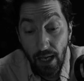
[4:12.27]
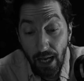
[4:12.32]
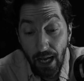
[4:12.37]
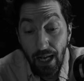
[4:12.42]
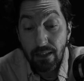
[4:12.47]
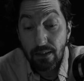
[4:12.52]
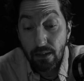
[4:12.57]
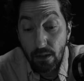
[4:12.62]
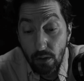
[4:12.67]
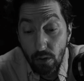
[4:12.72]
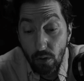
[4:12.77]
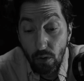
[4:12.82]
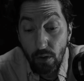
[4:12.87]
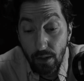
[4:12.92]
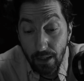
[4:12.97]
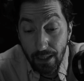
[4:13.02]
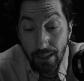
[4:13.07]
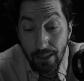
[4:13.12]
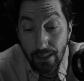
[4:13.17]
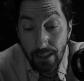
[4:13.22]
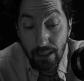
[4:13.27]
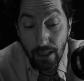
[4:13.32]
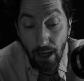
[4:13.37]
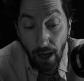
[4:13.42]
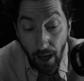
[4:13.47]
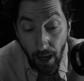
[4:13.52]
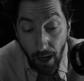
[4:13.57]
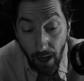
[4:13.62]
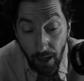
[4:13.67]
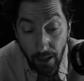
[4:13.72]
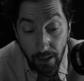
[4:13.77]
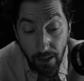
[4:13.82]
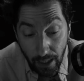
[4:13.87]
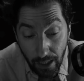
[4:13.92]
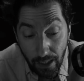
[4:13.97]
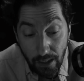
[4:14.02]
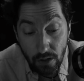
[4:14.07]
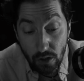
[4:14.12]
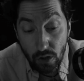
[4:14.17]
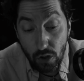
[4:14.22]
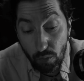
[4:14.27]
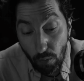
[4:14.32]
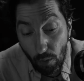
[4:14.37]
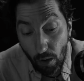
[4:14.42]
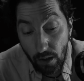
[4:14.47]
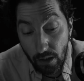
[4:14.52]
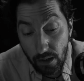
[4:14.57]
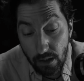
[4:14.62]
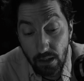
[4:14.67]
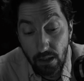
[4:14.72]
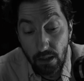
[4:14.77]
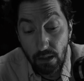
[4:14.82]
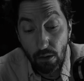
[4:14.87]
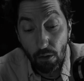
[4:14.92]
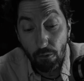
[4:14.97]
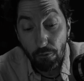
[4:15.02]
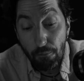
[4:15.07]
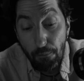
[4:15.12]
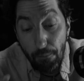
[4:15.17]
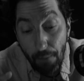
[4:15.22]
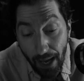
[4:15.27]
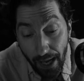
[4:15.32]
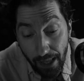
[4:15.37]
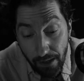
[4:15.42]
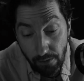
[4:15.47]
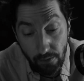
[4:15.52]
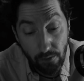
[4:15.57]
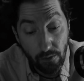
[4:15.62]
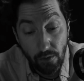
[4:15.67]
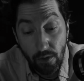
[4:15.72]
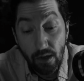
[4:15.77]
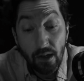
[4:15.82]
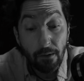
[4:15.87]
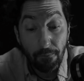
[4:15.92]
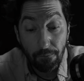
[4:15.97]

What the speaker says: as a look in the eye and quality of manner